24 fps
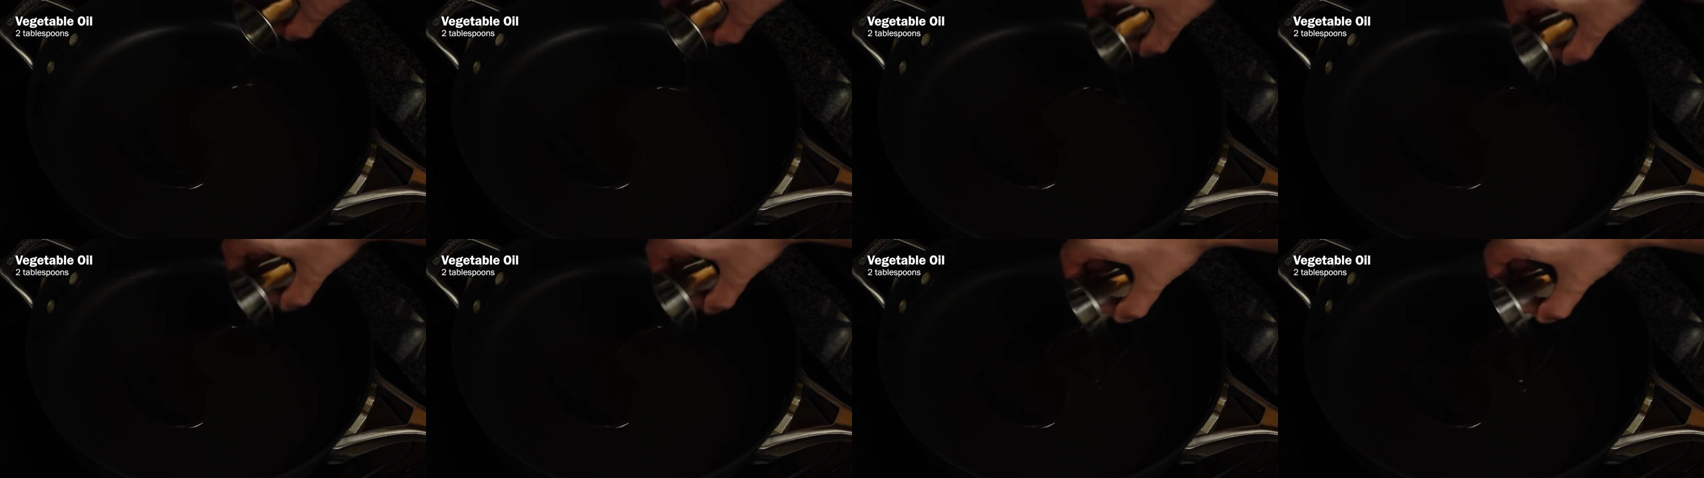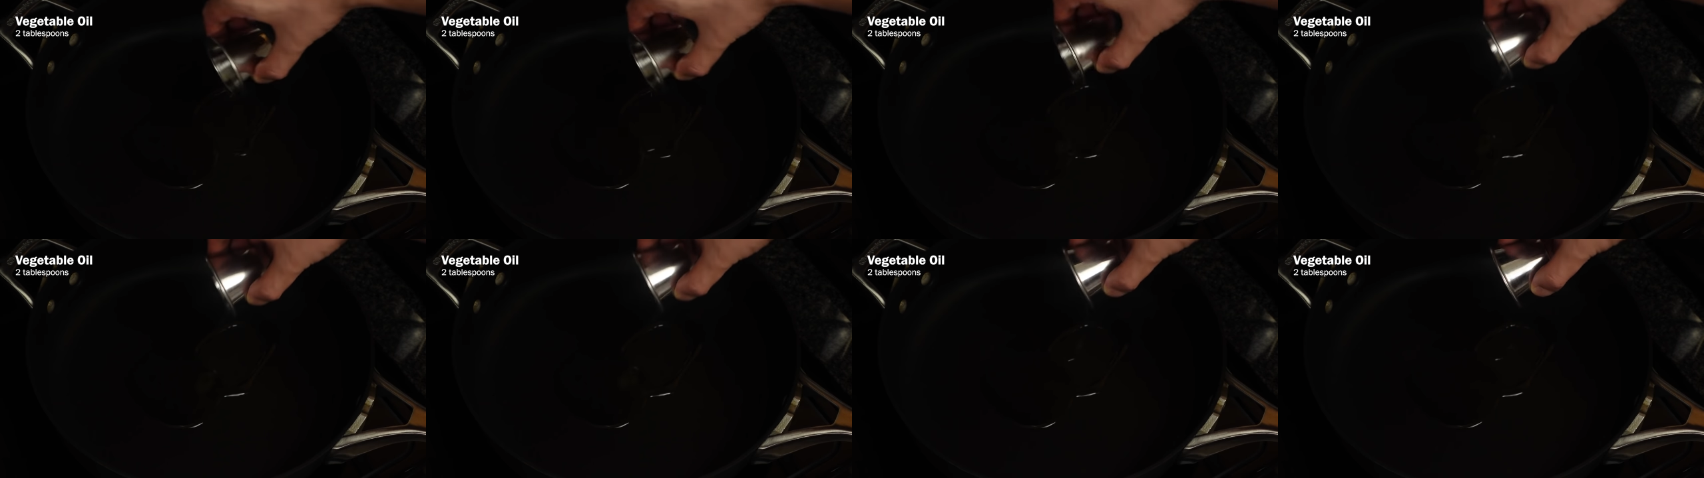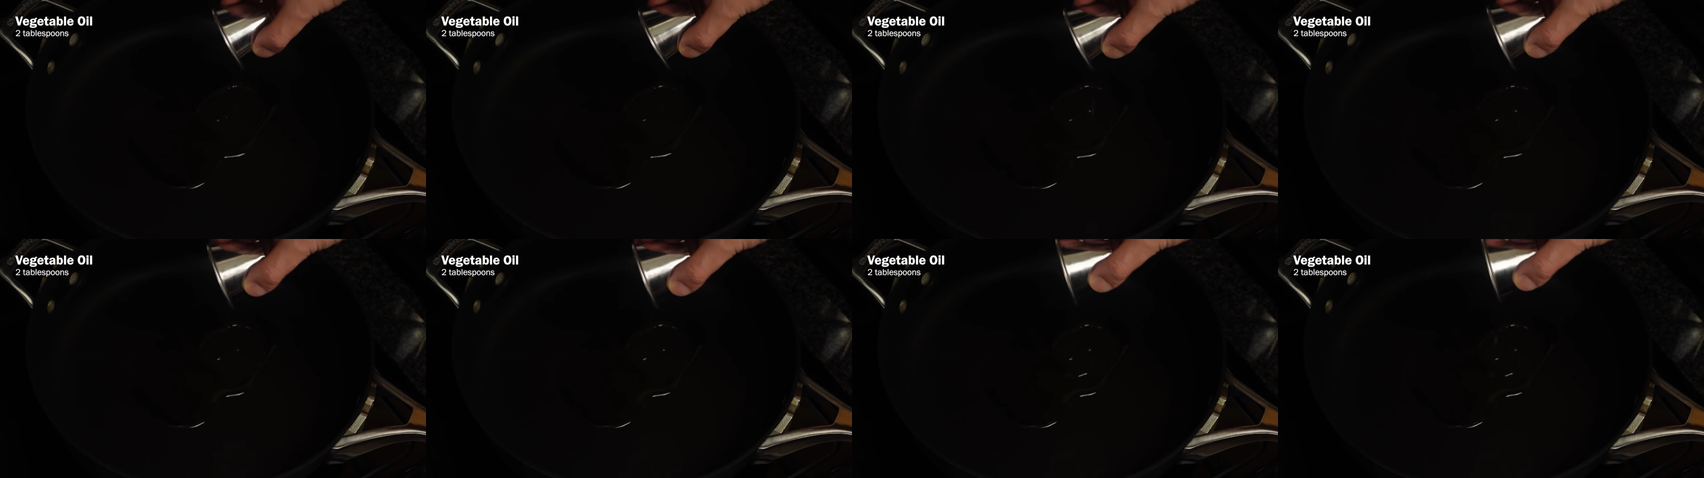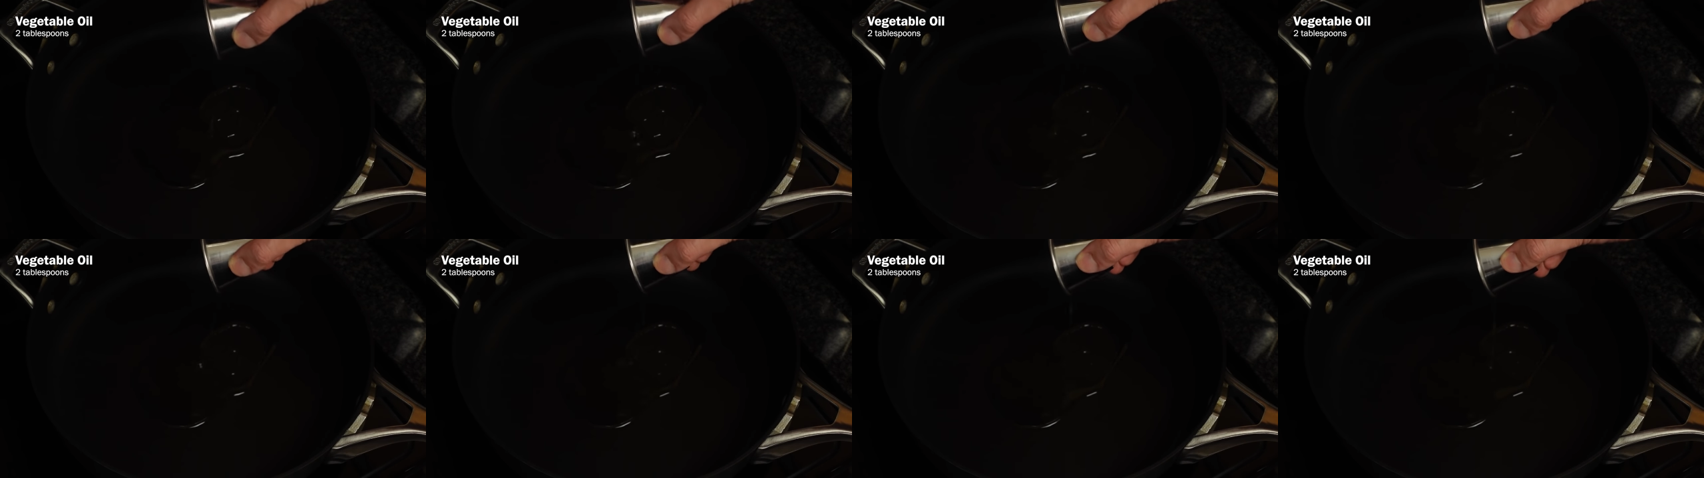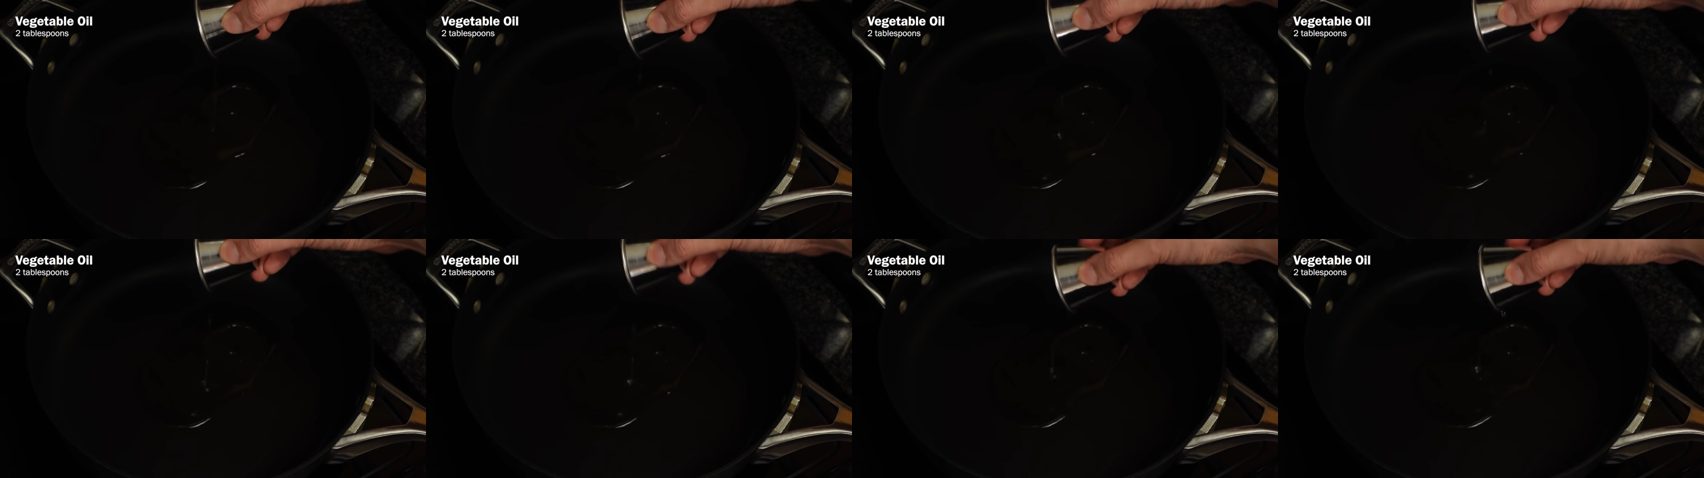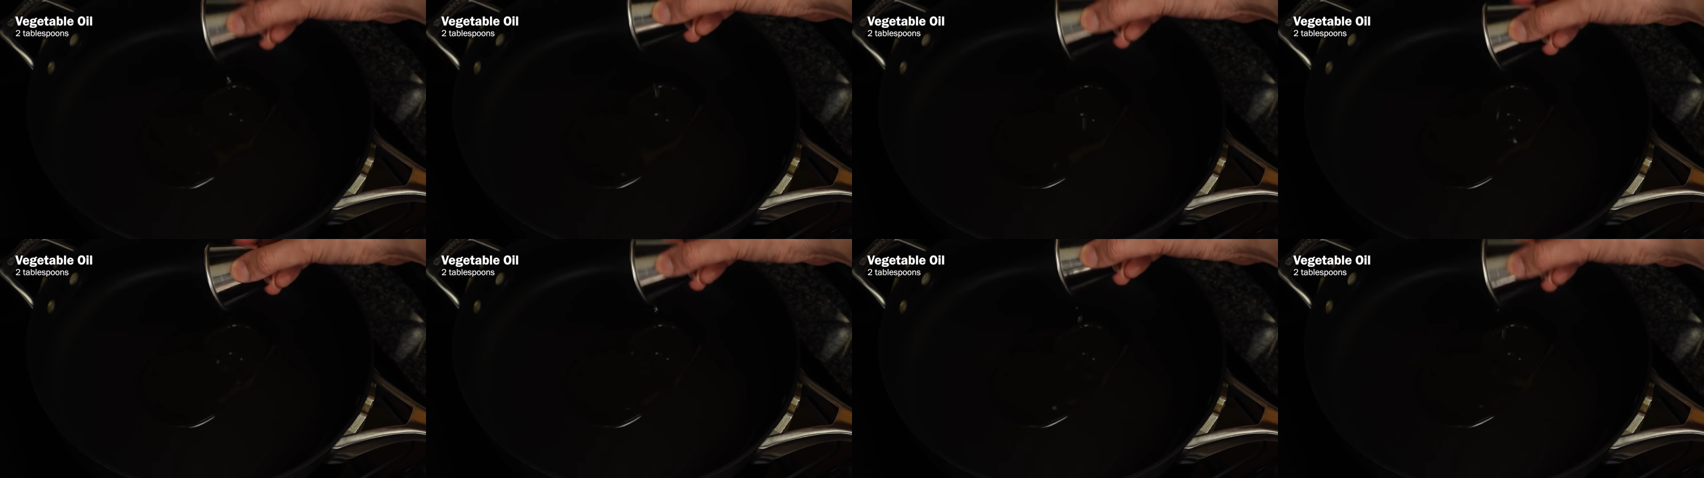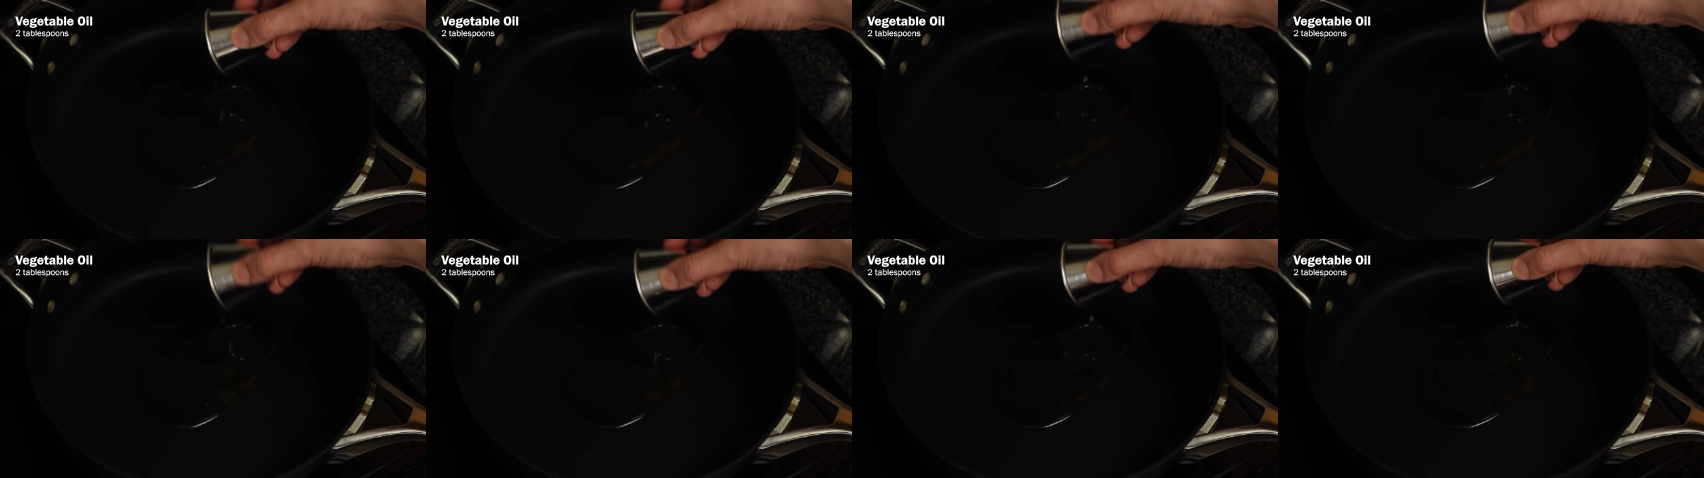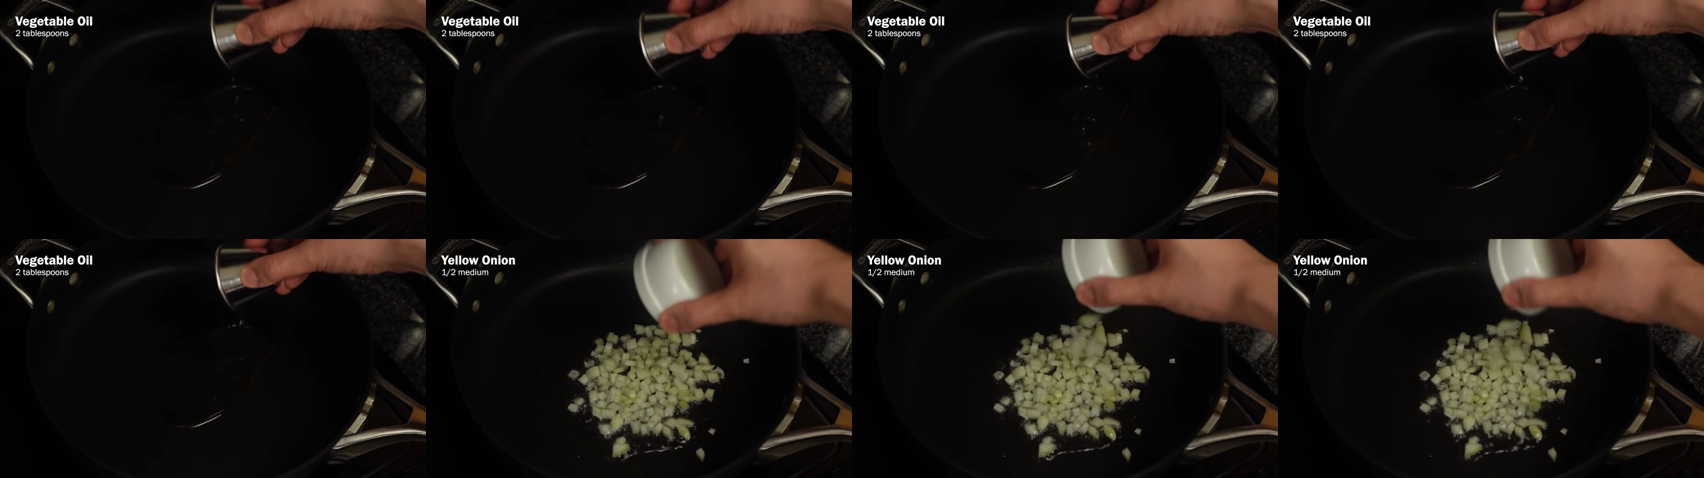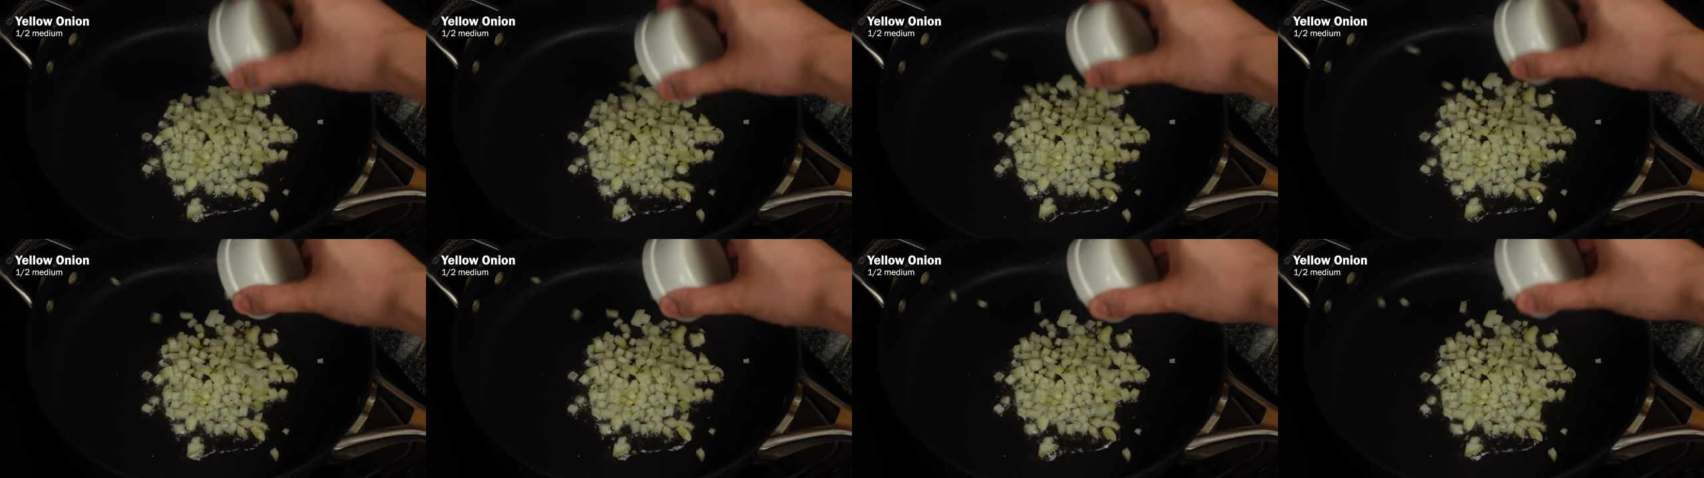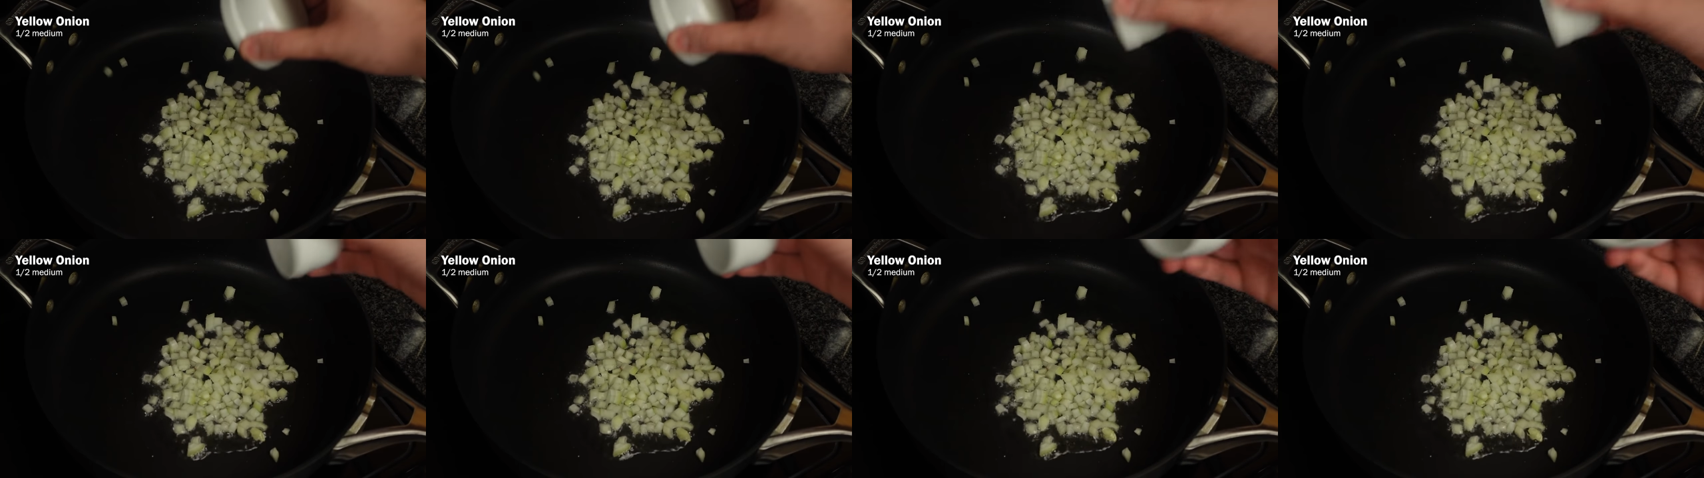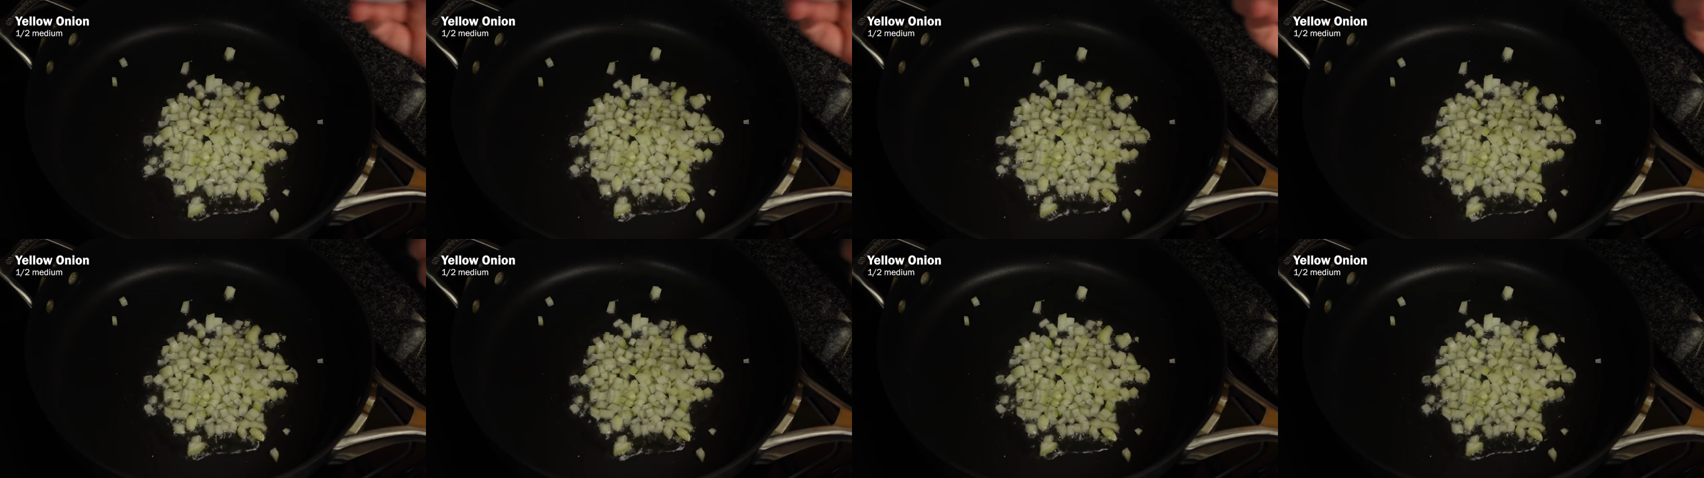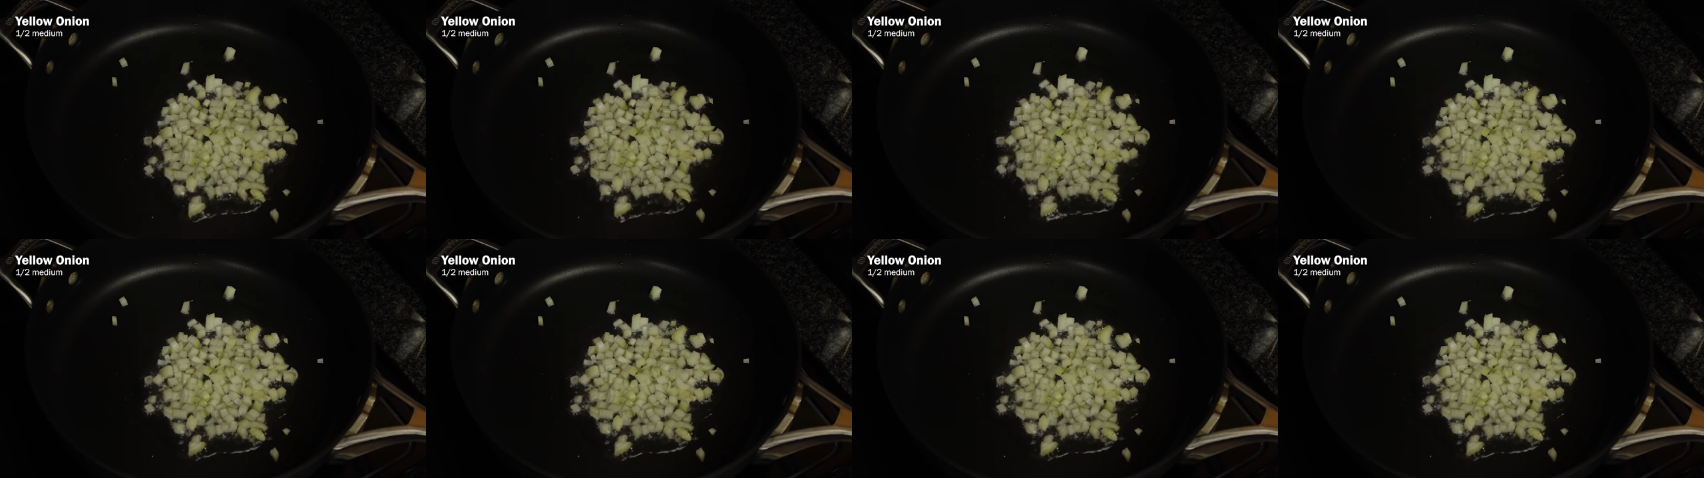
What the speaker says: Nobody's mouth can be seen.